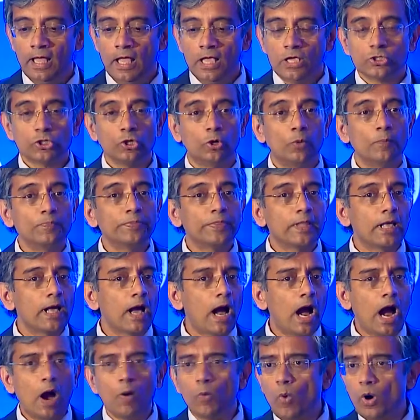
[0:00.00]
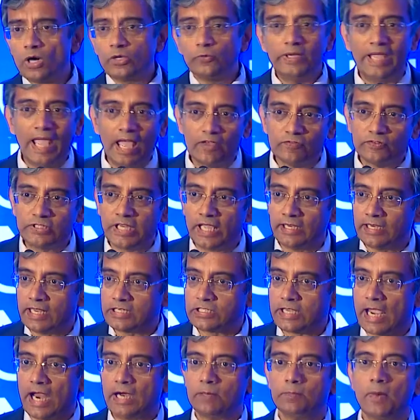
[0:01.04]
So what we have done as
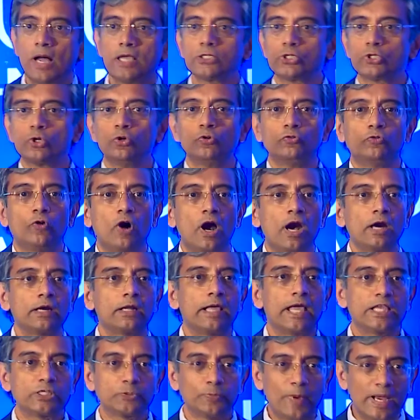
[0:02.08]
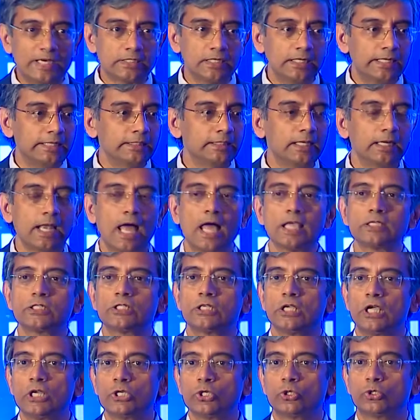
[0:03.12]
Airbus so far, especially in the last
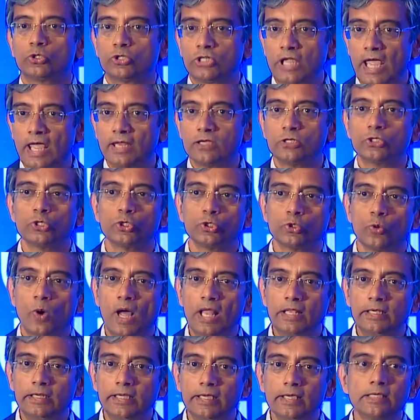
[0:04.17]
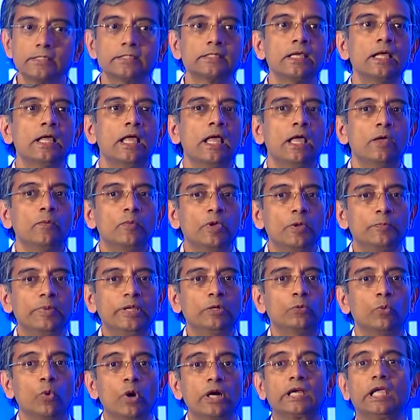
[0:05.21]
10 to 12 years, we've
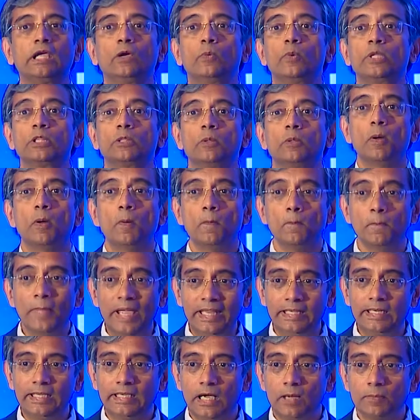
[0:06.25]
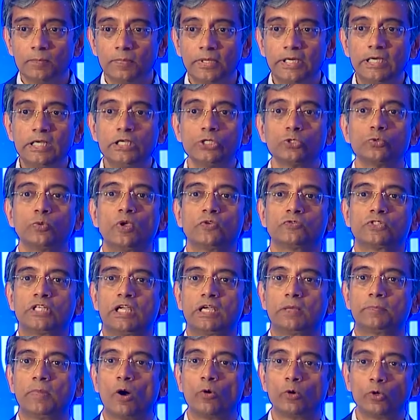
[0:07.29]
been working with many companies. We have set
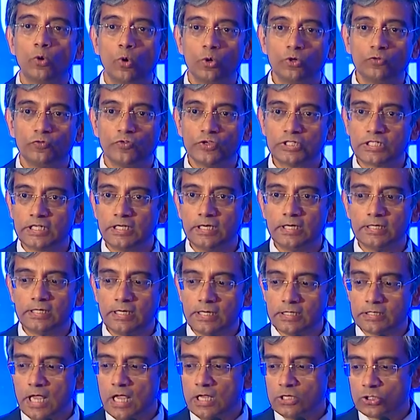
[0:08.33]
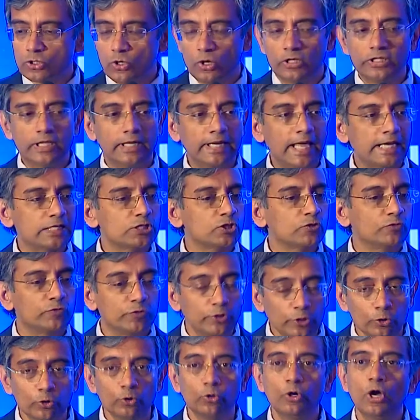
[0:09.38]
up our own facilities. So in the next
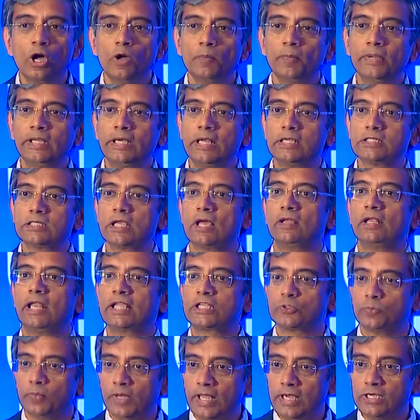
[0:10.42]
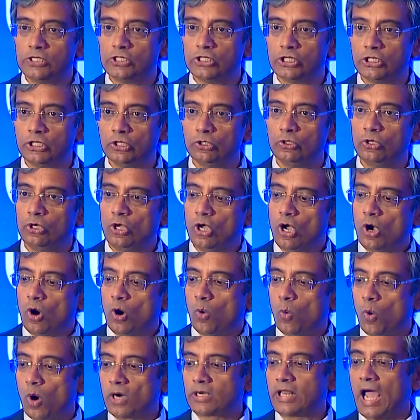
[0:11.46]
few minutes, I'll explain to you
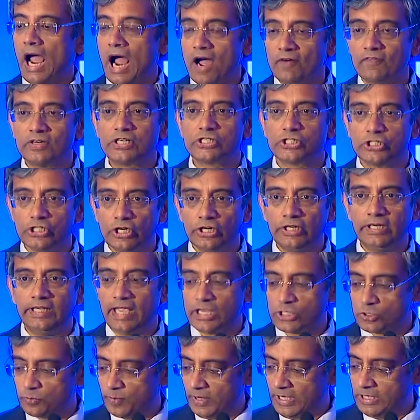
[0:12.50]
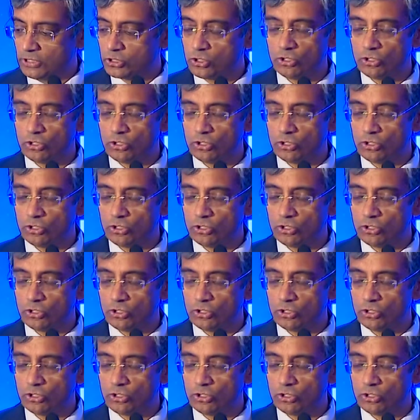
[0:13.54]
what our journey has been.